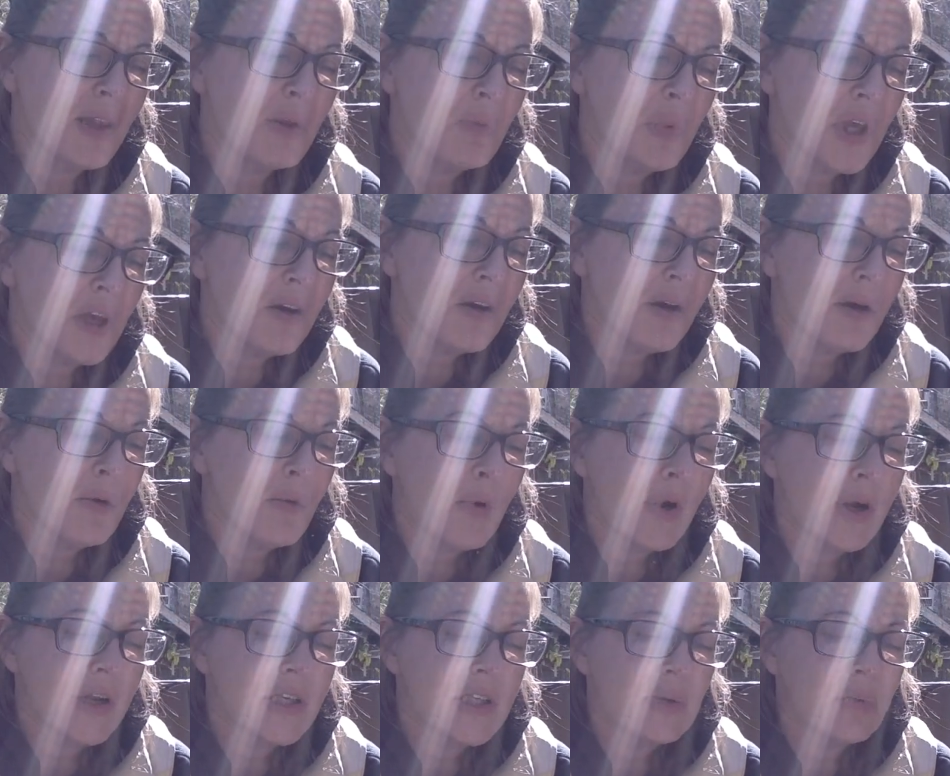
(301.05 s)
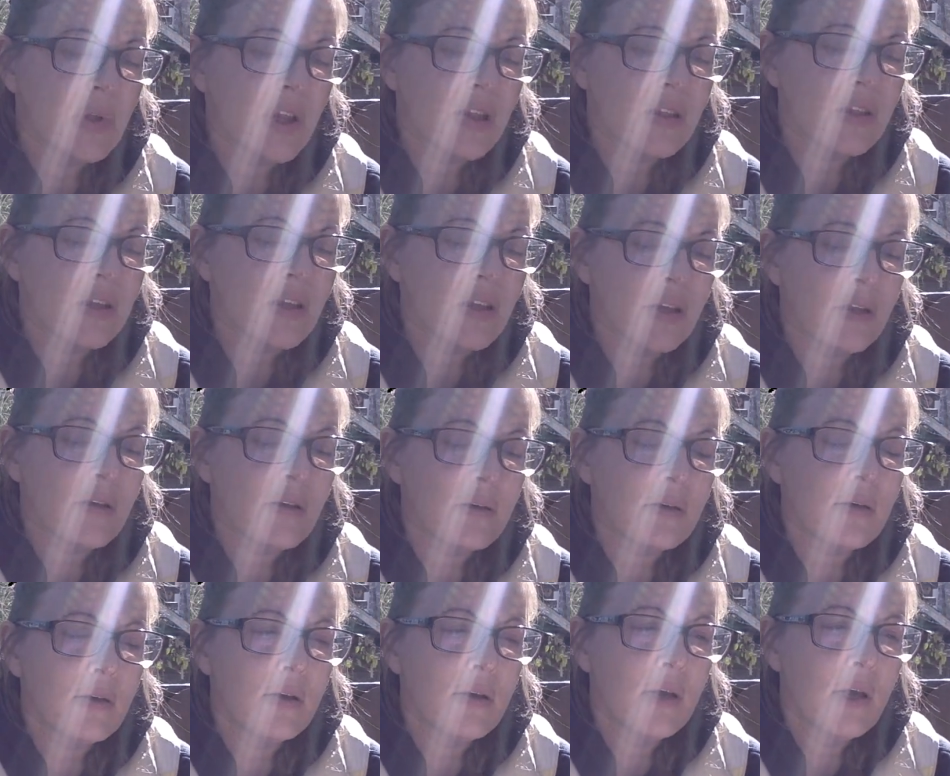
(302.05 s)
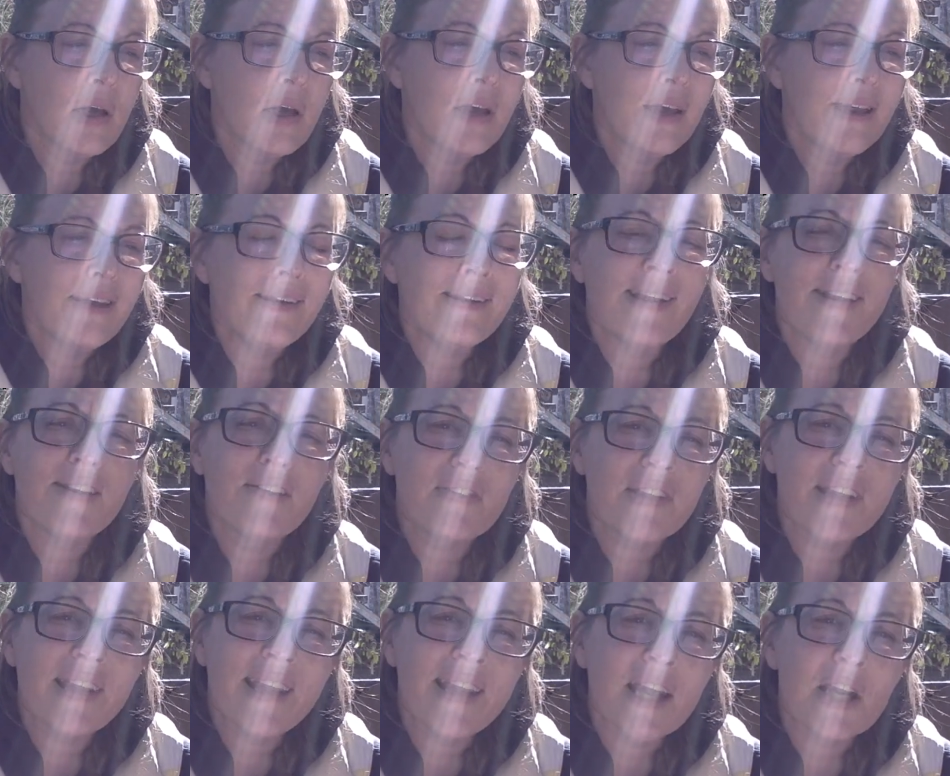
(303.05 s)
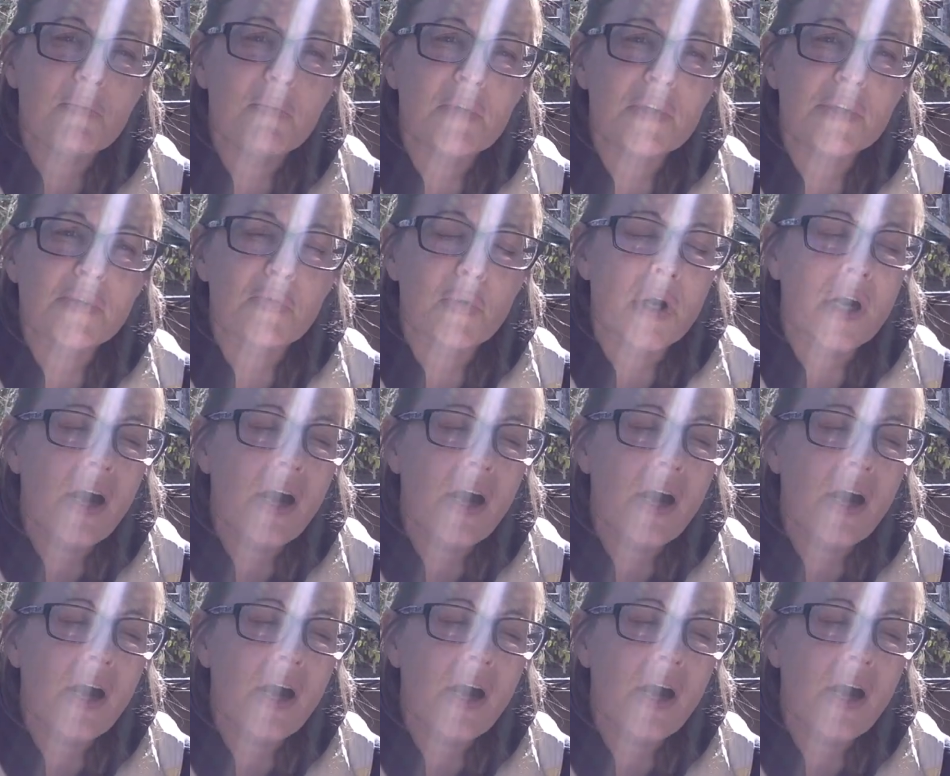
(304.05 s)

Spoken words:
and the peacock wanted to be like the eagle. None of the animals were